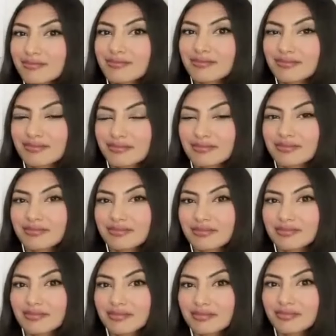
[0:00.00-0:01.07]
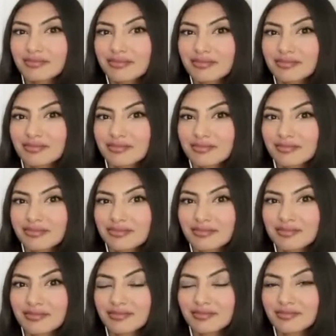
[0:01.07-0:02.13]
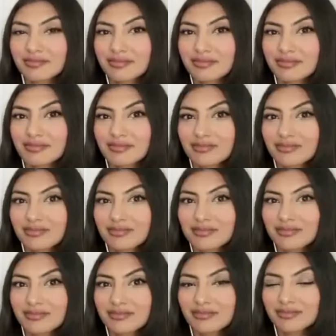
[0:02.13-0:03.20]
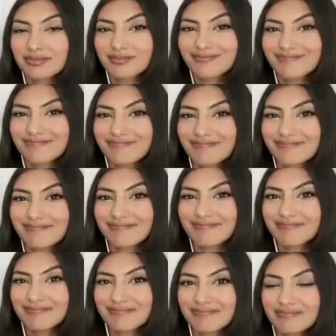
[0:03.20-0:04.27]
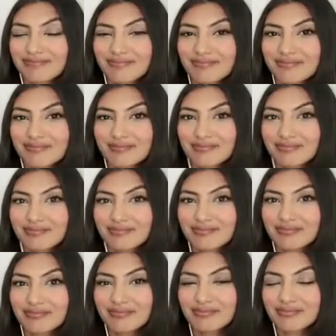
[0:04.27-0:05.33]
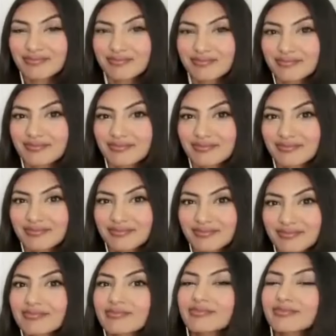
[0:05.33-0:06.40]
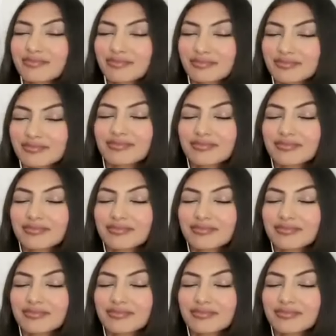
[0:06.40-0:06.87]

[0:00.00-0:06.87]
This person isn't speaking.